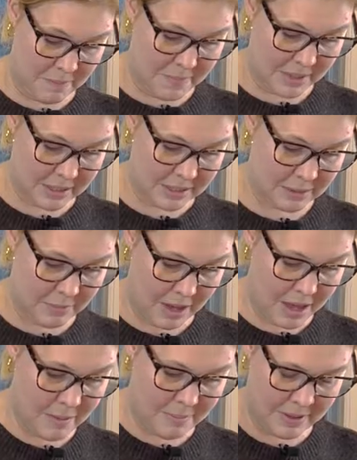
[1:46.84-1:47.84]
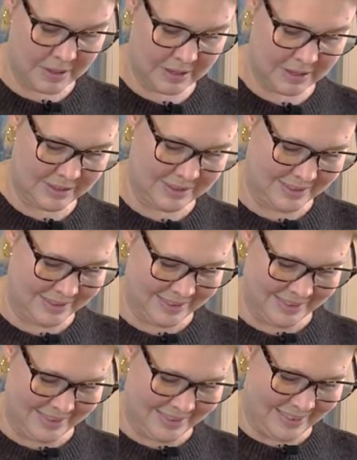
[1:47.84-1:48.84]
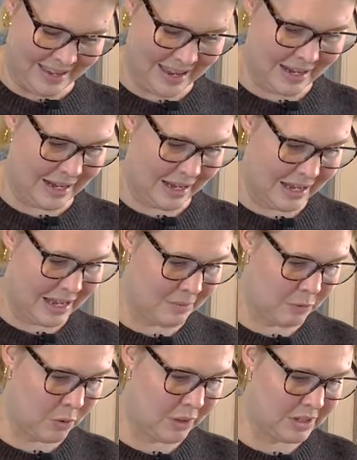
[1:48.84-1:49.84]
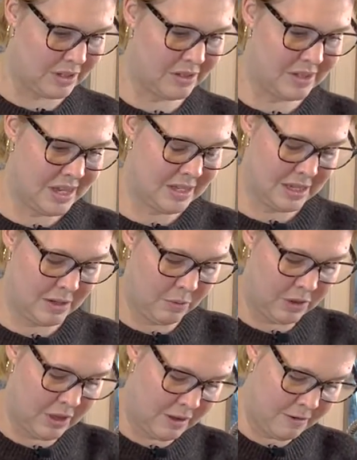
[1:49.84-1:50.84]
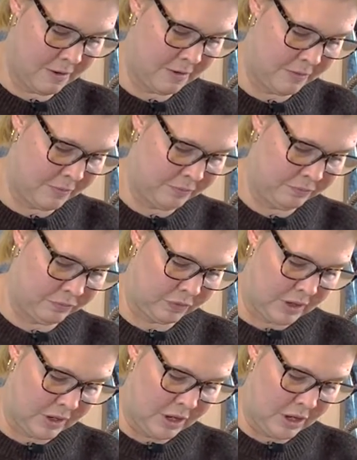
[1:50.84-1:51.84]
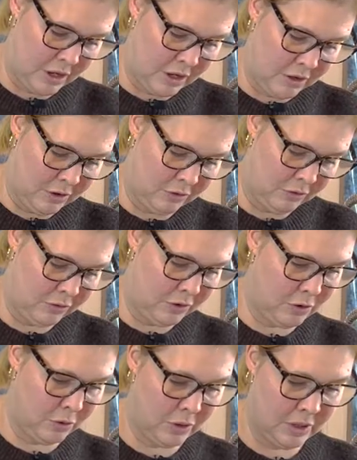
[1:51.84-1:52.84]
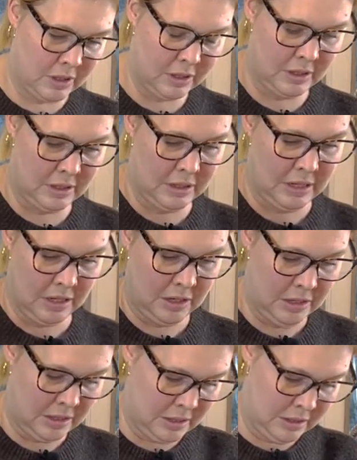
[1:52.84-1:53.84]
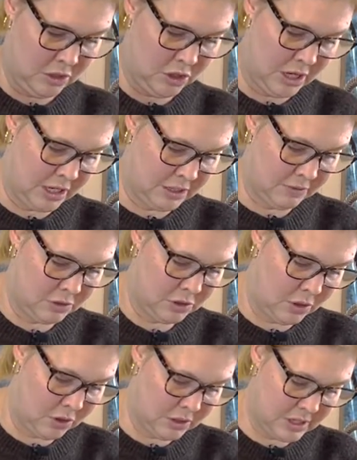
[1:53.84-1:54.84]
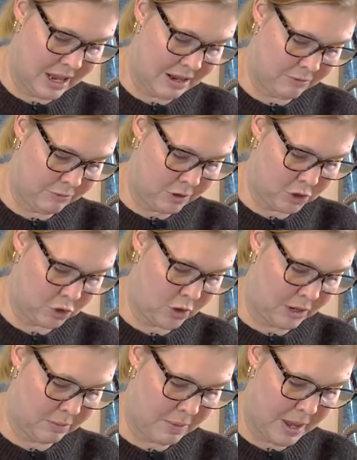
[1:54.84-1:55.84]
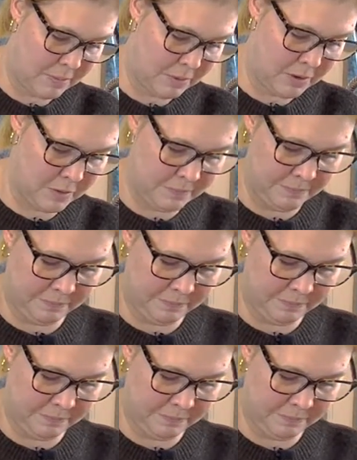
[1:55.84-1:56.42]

mix them up, and I am going to season with a few shakes of salt and fresh ground pepper.